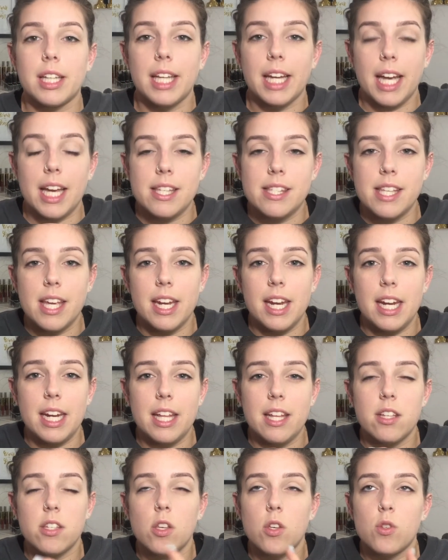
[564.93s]
Like I said, it
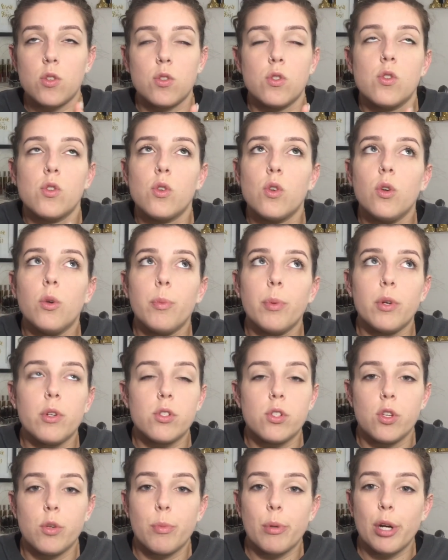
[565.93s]
is super,
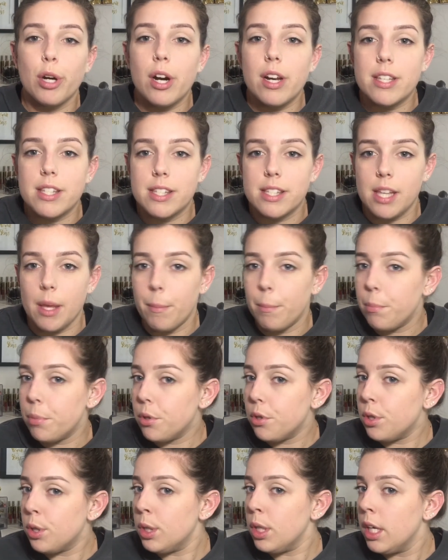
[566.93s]
super
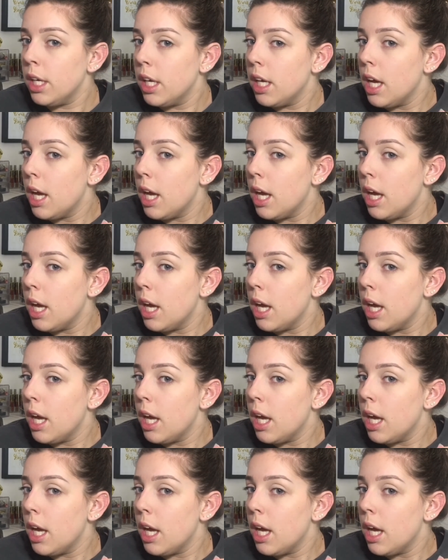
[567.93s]
simple,